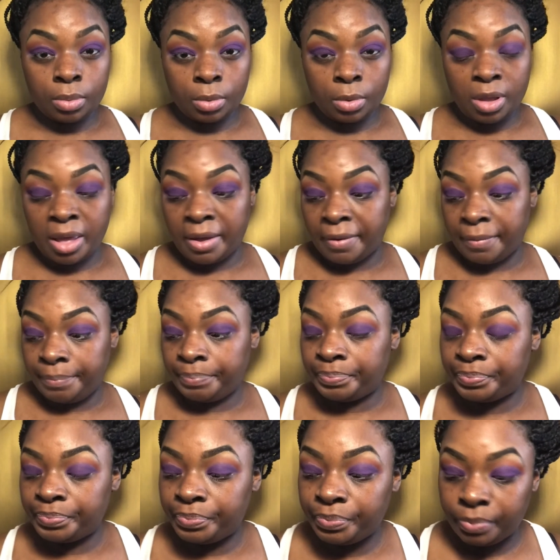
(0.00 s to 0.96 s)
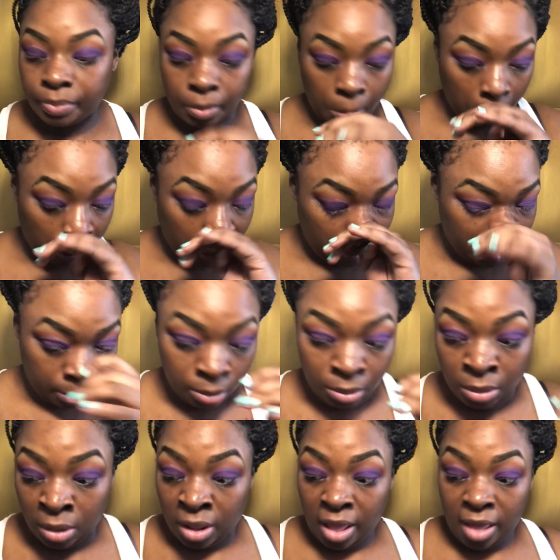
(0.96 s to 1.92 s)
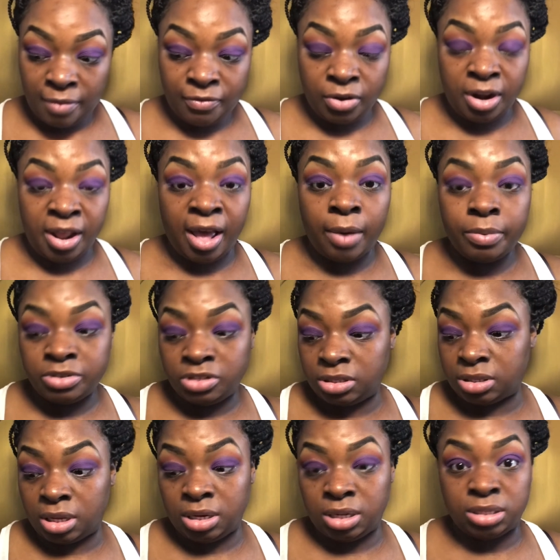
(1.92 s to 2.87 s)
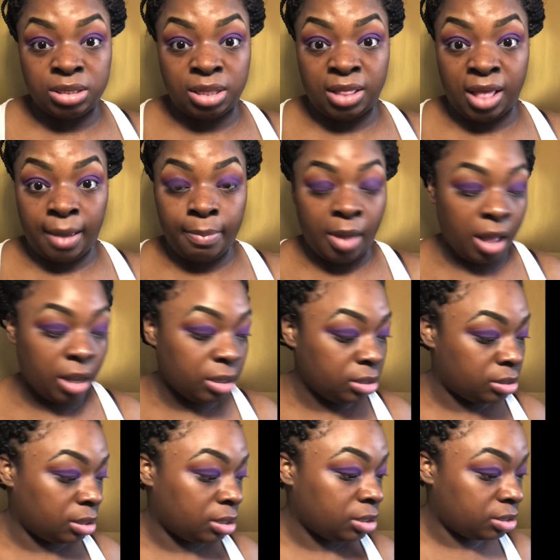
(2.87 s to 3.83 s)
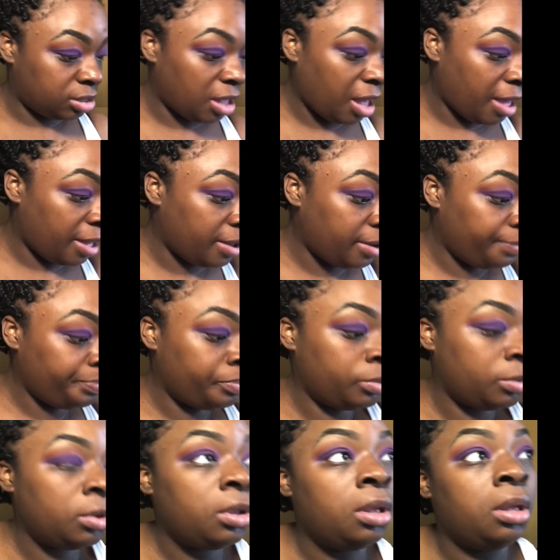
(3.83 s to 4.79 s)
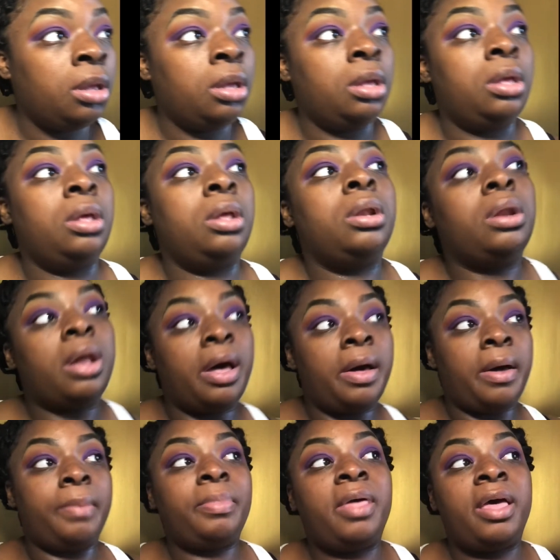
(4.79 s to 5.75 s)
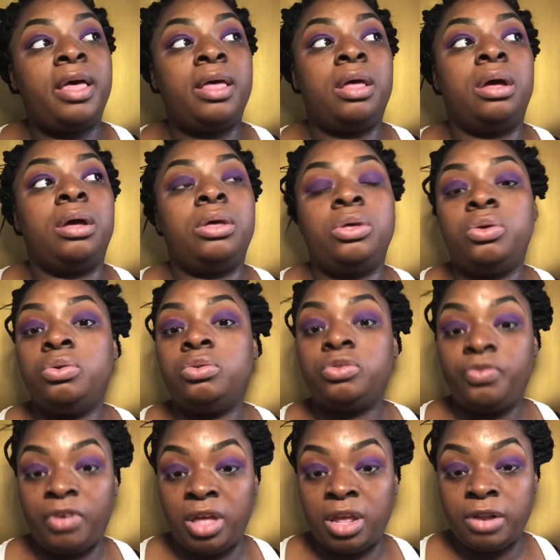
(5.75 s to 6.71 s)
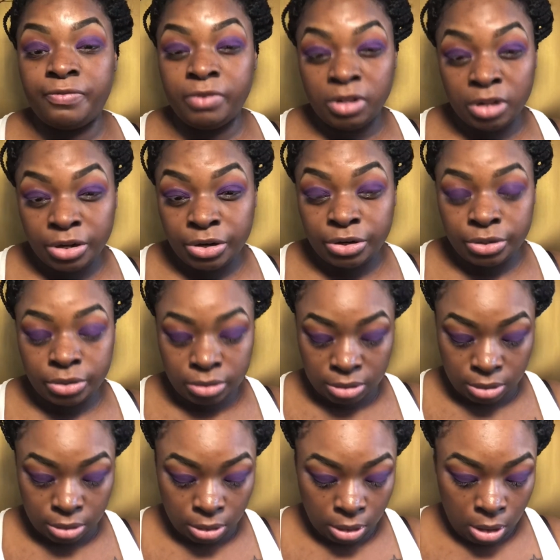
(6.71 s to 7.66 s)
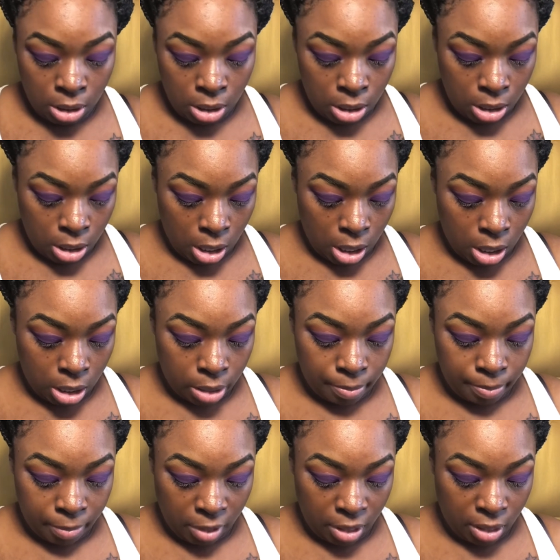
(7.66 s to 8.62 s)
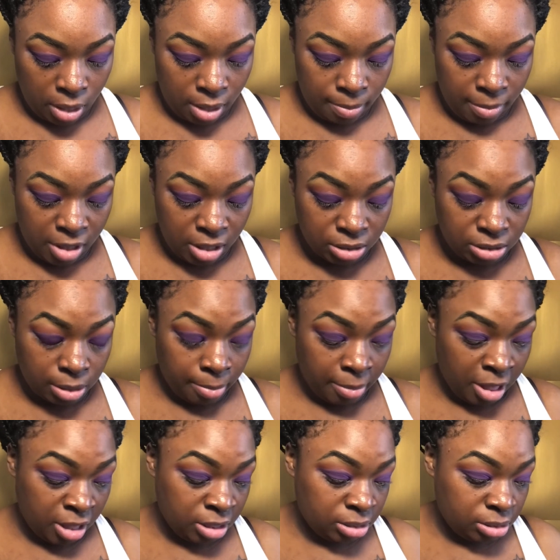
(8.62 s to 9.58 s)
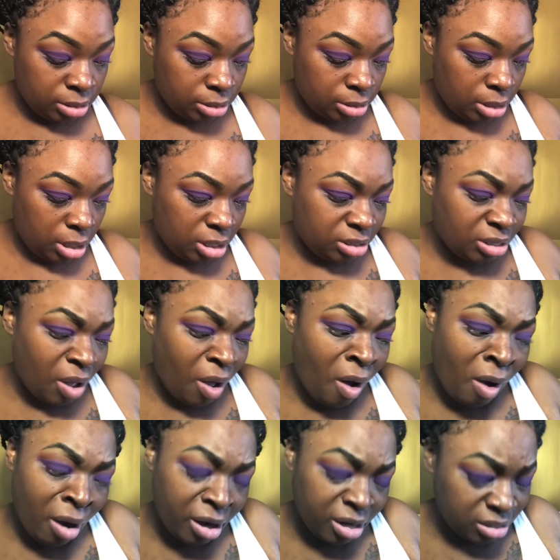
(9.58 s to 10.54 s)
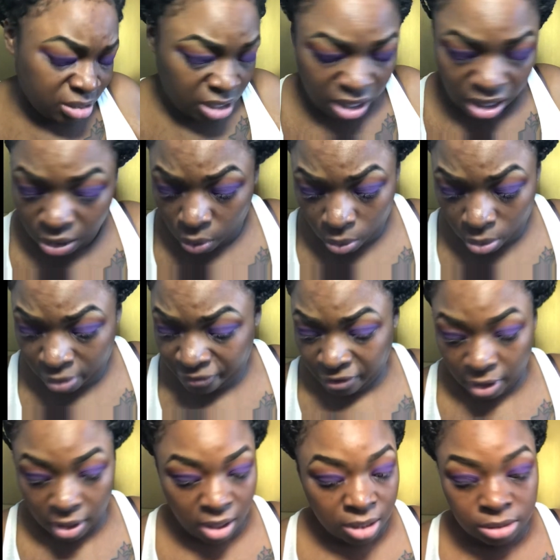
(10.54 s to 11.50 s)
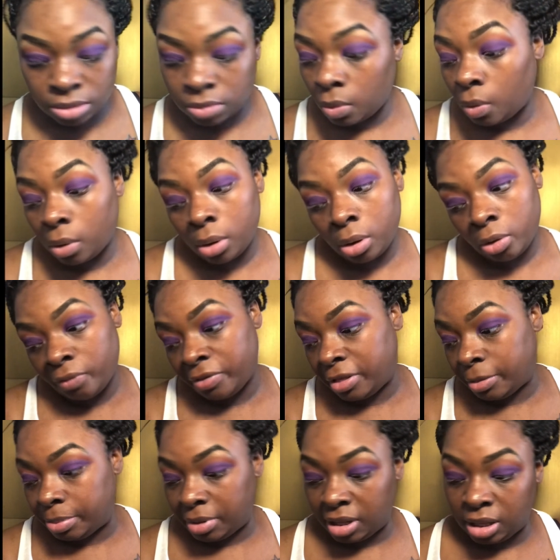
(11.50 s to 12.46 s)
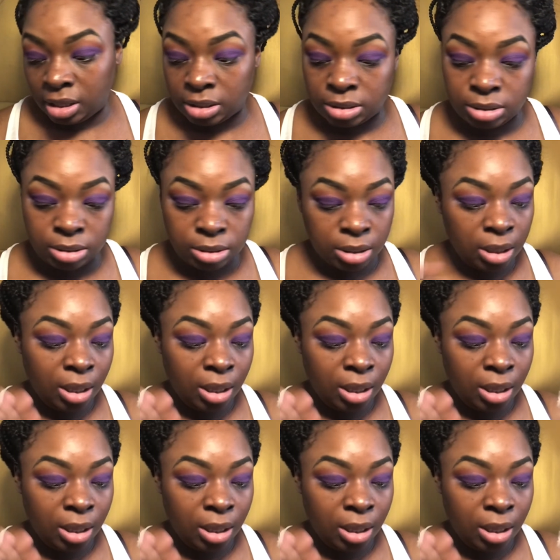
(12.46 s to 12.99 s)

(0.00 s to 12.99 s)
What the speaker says: Okay. And for now, we're just going to set that palette to the side. Now, I'm not a huge fan of glitters. It makes a mess. It's hard to get off. It gets all over the place.